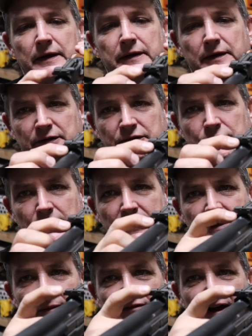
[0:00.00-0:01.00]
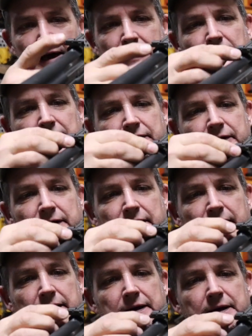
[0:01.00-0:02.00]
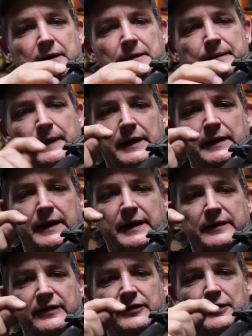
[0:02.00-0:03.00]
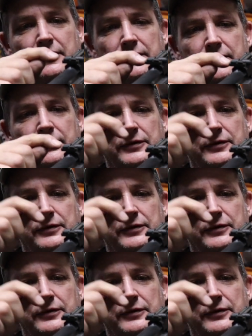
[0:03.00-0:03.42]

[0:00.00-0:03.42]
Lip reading: there's tritium vials in here, and they insert